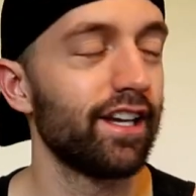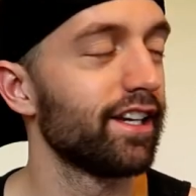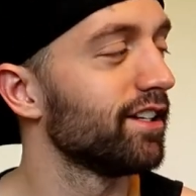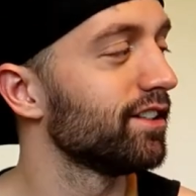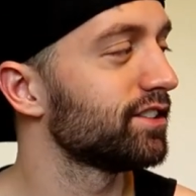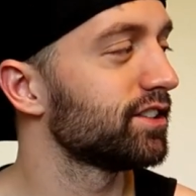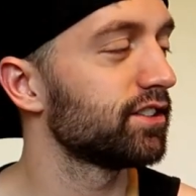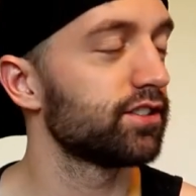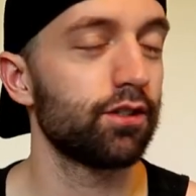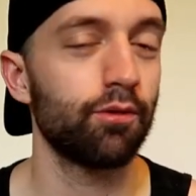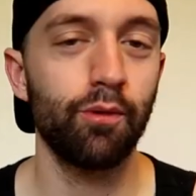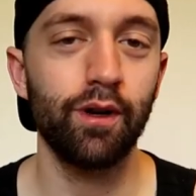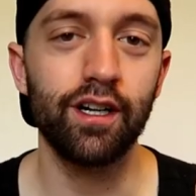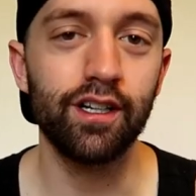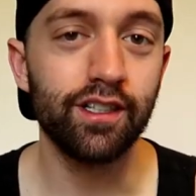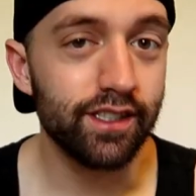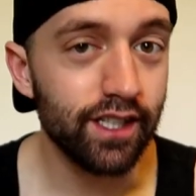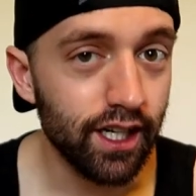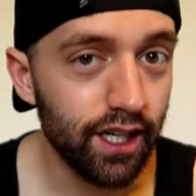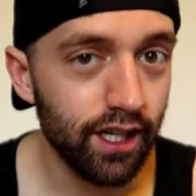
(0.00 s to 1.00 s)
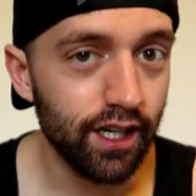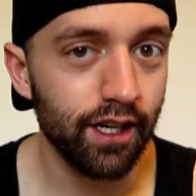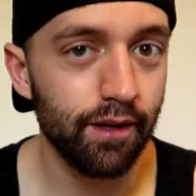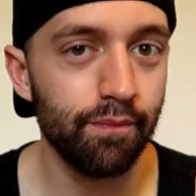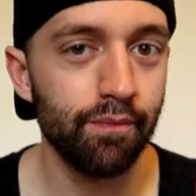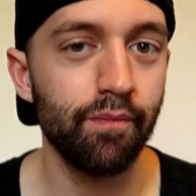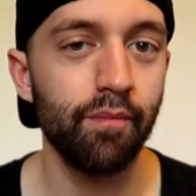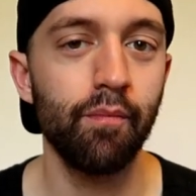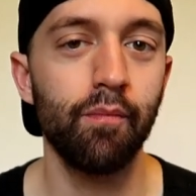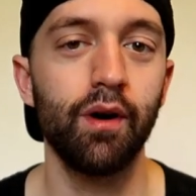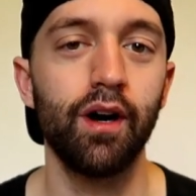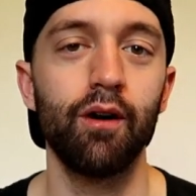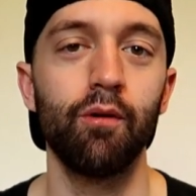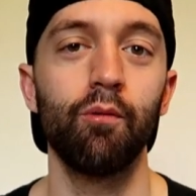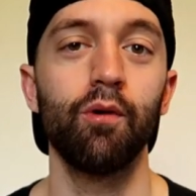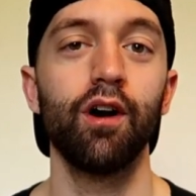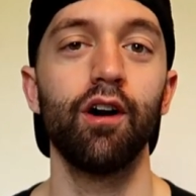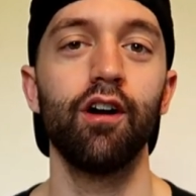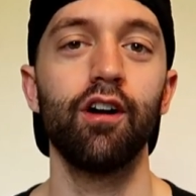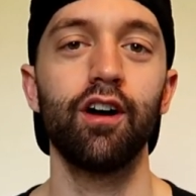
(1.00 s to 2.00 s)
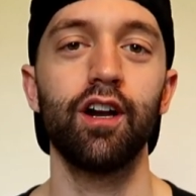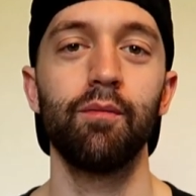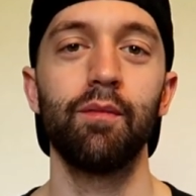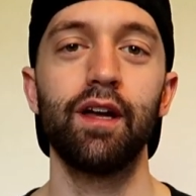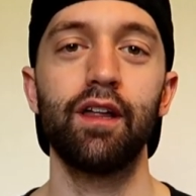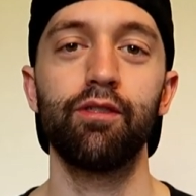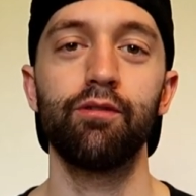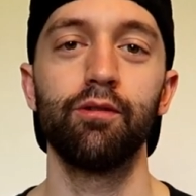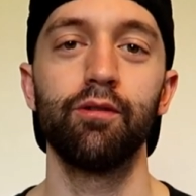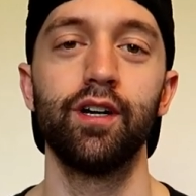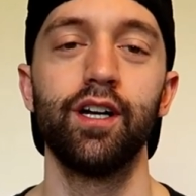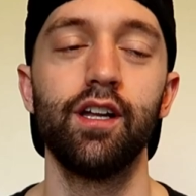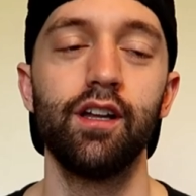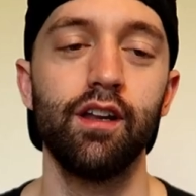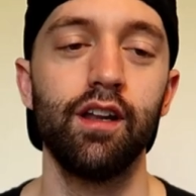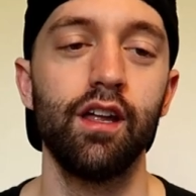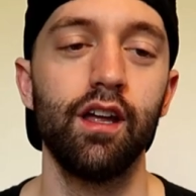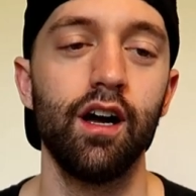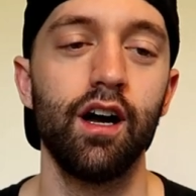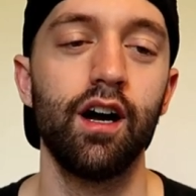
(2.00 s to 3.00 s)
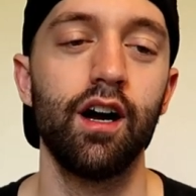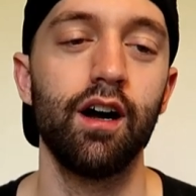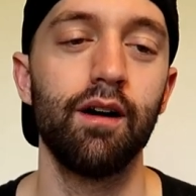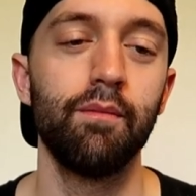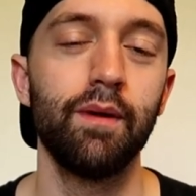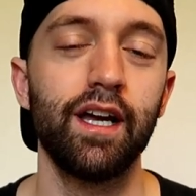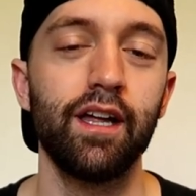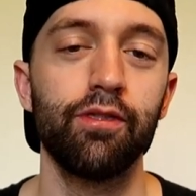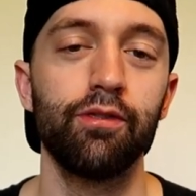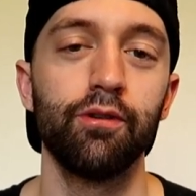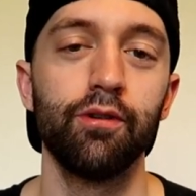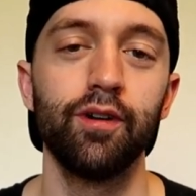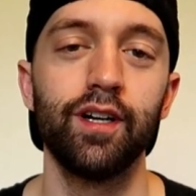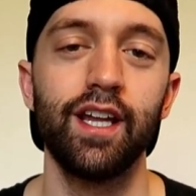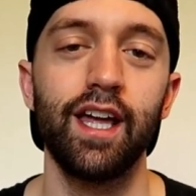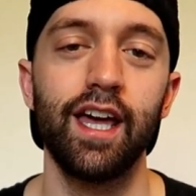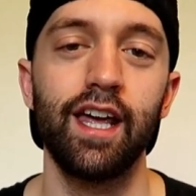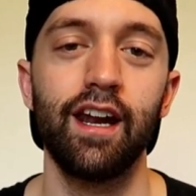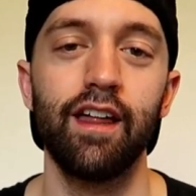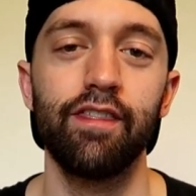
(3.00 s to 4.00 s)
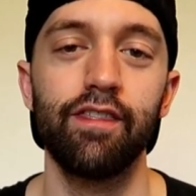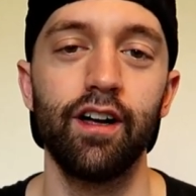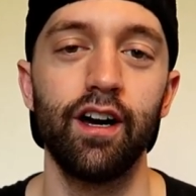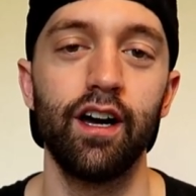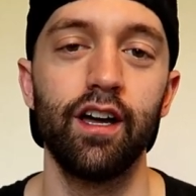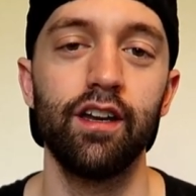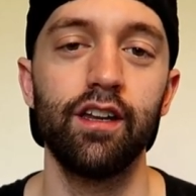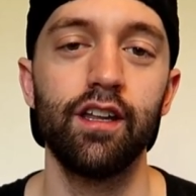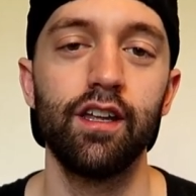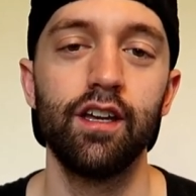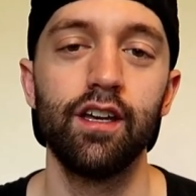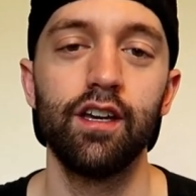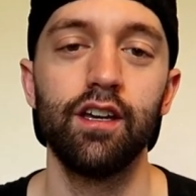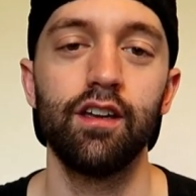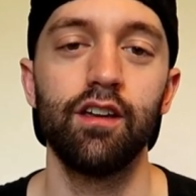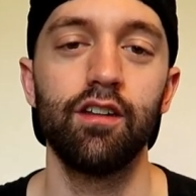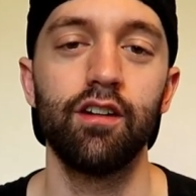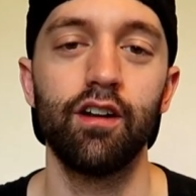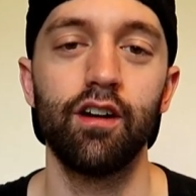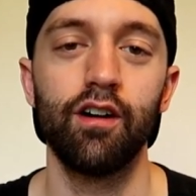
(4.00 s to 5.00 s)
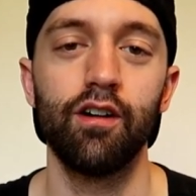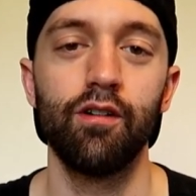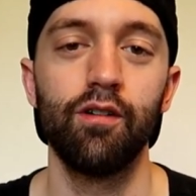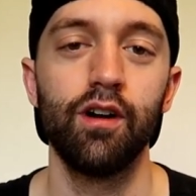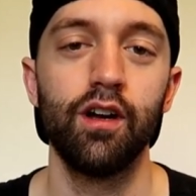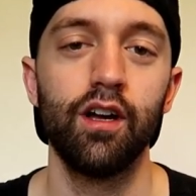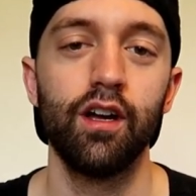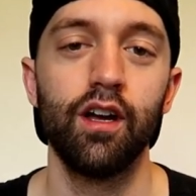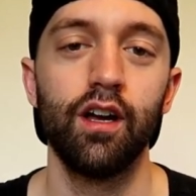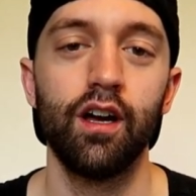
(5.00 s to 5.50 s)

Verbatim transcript: And this is a weird time, but we're all gonna make it through it, and I thought, you know,